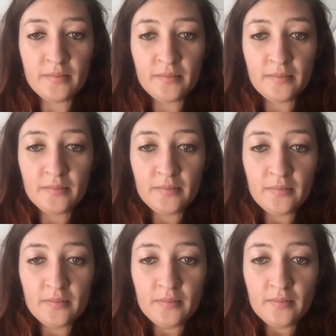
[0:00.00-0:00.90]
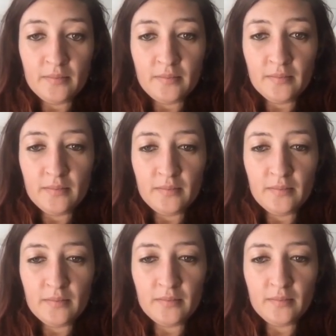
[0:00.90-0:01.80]

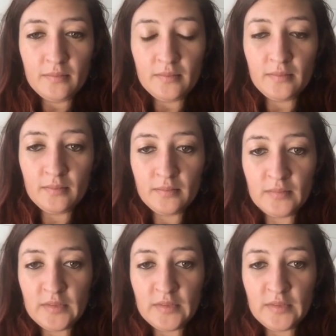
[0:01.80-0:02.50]
Nobody speaks.